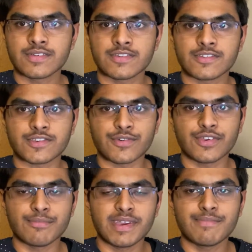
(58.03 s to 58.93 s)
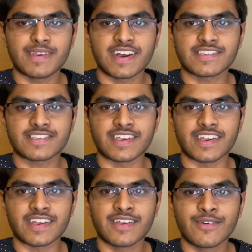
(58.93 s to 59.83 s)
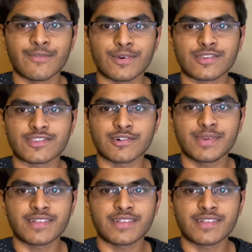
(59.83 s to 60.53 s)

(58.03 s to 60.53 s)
So you may be asking, with so many